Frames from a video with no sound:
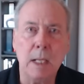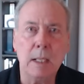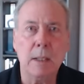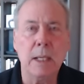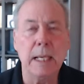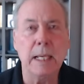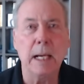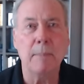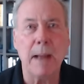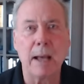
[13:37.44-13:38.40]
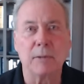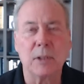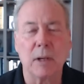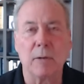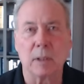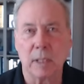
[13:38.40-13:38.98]
the amount of
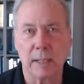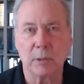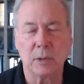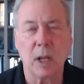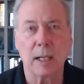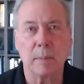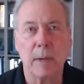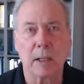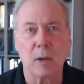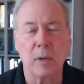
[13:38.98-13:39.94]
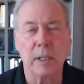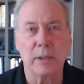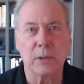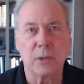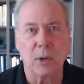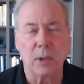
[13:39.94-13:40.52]
silver, as we've talked about, going into
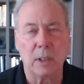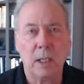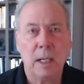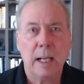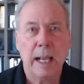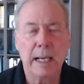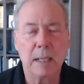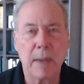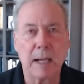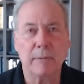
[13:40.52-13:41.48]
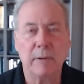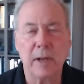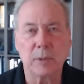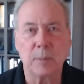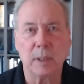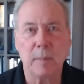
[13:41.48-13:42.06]
solar, and the amount of
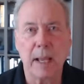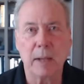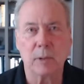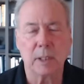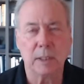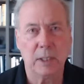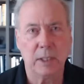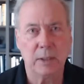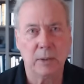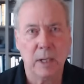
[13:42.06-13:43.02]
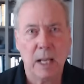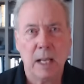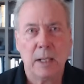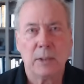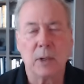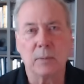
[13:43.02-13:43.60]
investment demand will continue.
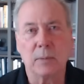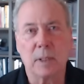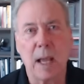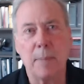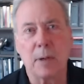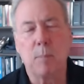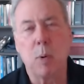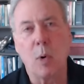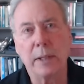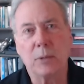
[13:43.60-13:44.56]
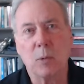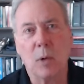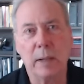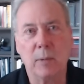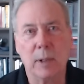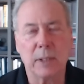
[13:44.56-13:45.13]
So a couple of points.
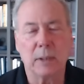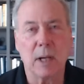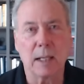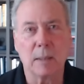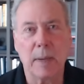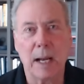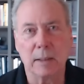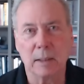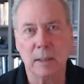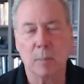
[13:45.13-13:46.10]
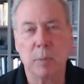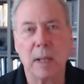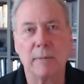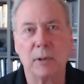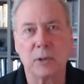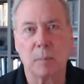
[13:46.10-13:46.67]
One was they talked about, you know,
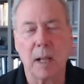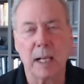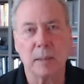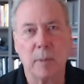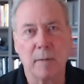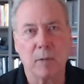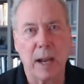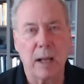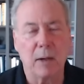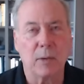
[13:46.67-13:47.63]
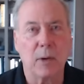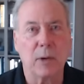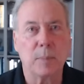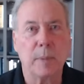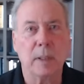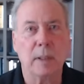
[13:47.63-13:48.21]
plentiful supplies above ground, although it's
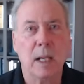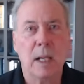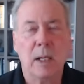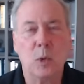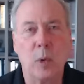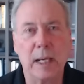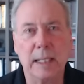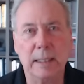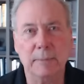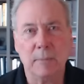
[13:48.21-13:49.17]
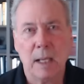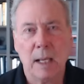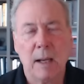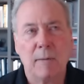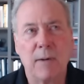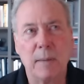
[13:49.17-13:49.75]
been dwindling.
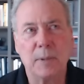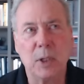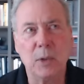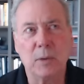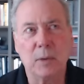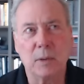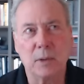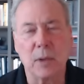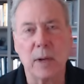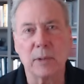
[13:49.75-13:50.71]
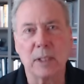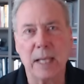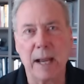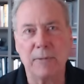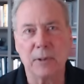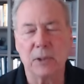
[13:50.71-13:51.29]
From two, so there was a
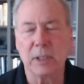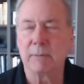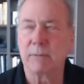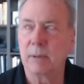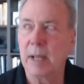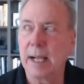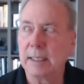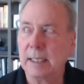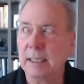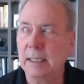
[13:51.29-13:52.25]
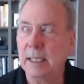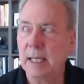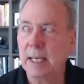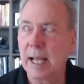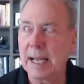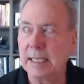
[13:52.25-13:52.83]
deficit from nineteen
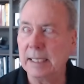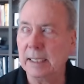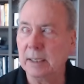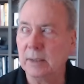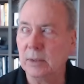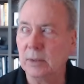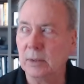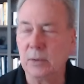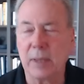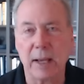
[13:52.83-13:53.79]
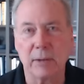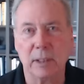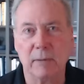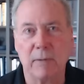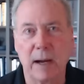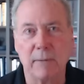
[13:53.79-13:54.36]
ninety to two thousand
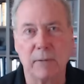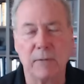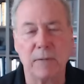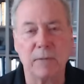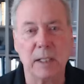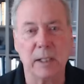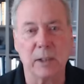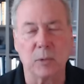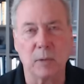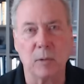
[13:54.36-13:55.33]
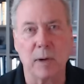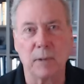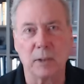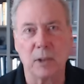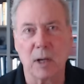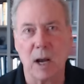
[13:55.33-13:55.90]
five. For fifteen years, we
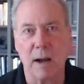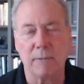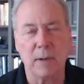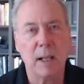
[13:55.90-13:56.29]
roughly took off,